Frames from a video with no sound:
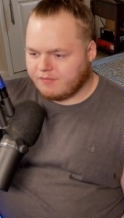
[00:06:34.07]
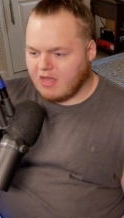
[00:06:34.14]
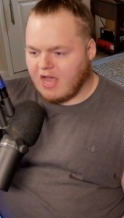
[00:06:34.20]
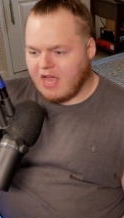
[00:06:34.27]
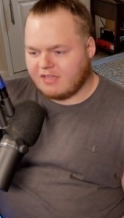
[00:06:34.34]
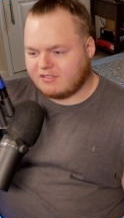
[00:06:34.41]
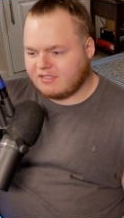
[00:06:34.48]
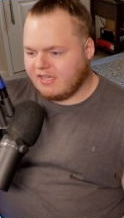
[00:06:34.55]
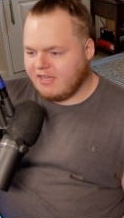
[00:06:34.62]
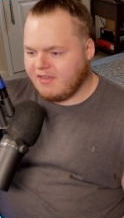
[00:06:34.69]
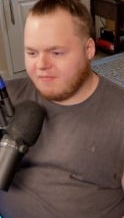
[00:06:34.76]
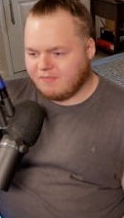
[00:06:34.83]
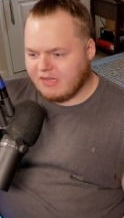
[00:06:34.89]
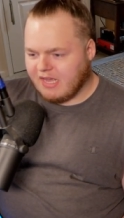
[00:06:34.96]
Ah, uh,
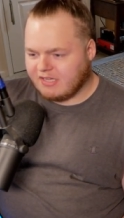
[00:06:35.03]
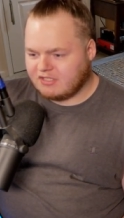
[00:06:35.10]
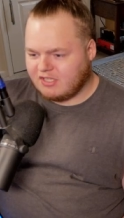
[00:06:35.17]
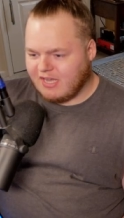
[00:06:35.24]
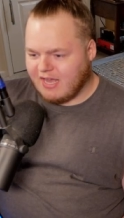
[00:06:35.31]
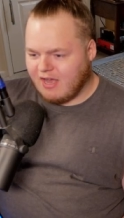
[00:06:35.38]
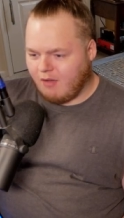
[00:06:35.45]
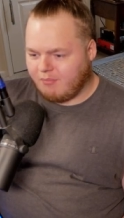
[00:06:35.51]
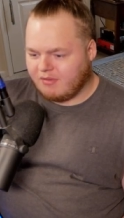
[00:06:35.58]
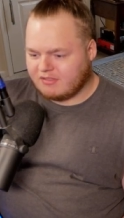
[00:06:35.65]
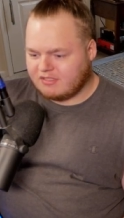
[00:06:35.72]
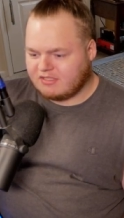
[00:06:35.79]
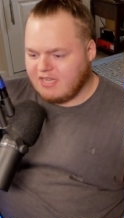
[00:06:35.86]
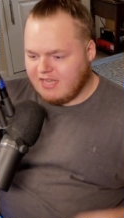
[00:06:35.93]
see? Yeah, she can't help
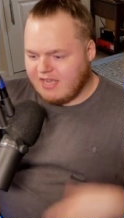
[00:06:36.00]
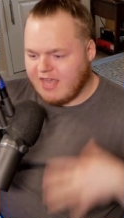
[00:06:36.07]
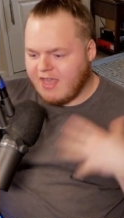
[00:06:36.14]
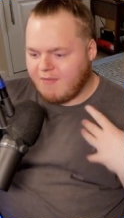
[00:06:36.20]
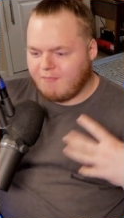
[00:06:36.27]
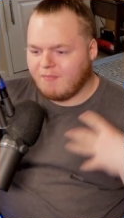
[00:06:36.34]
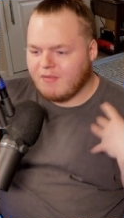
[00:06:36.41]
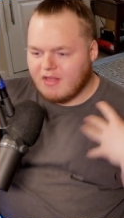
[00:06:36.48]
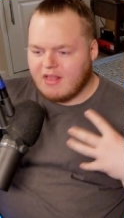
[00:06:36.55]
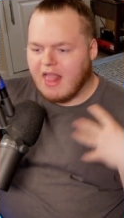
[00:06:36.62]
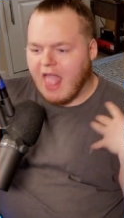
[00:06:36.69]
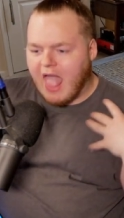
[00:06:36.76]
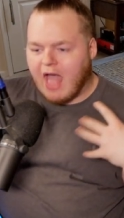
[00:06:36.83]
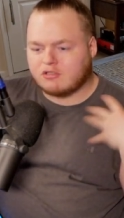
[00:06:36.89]
but see him
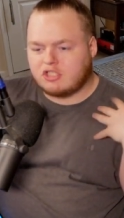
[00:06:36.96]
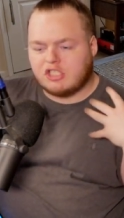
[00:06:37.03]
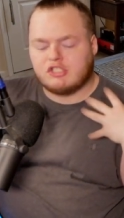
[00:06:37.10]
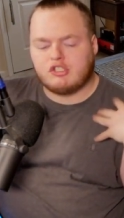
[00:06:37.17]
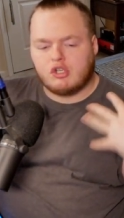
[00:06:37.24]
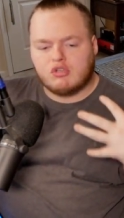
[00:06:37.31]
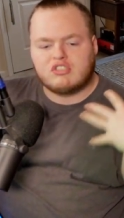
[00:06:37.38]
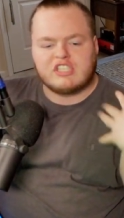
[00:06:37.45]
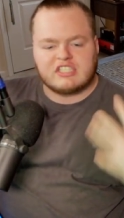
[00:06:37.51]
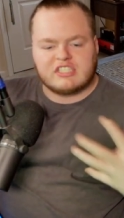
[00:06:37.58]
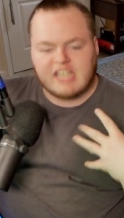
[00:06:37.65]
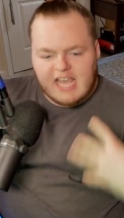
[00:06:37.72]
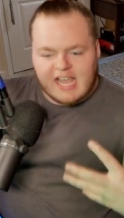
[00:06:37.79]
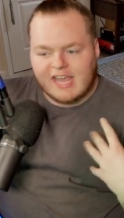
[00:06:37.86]
how she's used to
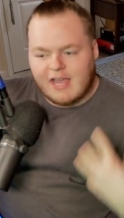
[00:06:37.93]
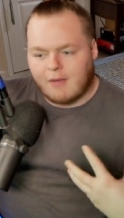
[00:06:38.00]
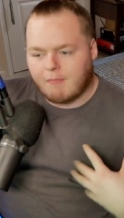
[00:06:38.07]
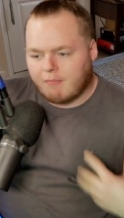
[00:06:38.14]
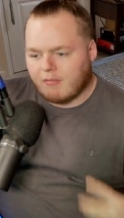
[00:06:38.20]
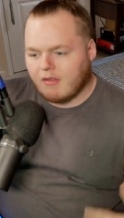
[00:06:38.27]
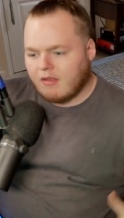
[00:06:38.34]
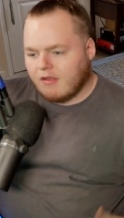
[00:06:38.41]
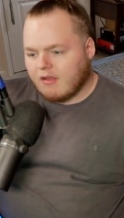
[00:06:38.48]
seeing him.